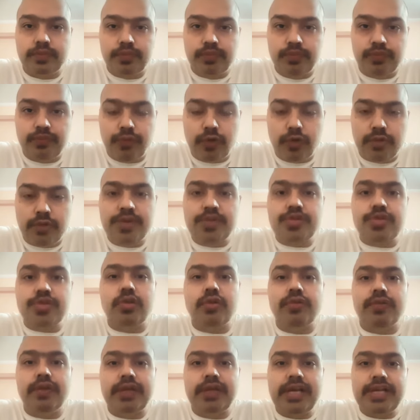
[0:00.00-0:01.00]
formation
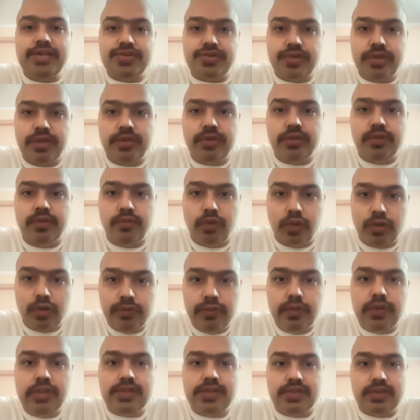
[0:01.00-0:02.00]
of a gastric
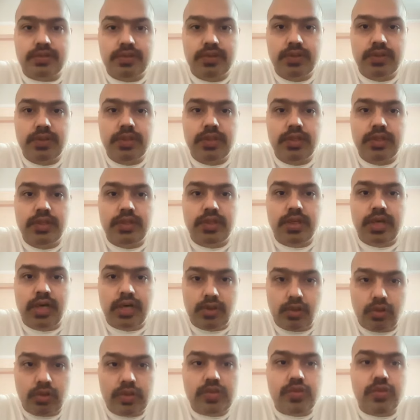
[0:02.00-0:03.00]
volvulus
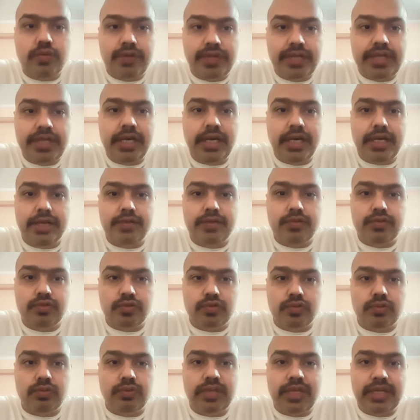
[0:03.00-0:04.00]
are also very high.
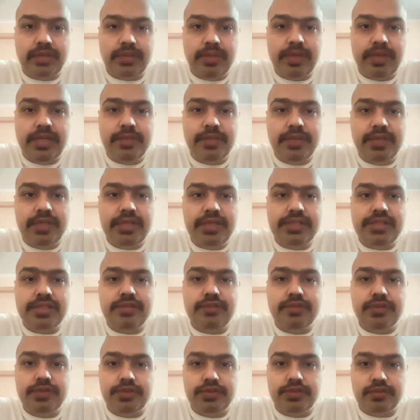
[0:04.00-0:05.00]
So that might be a
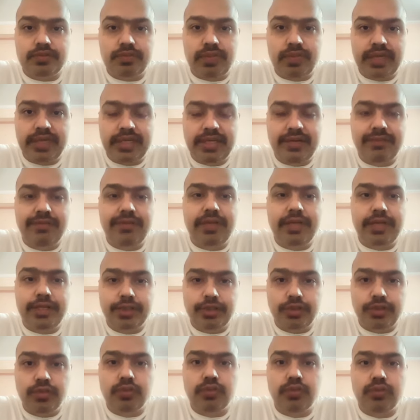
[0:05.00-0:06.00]
reason which might have
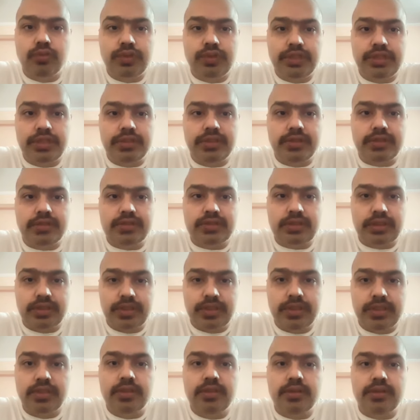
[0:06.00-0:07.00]
led to
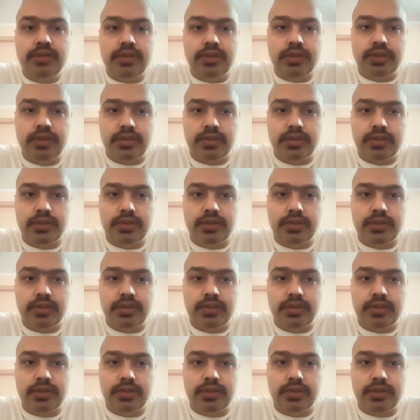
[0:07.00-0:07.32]
sudden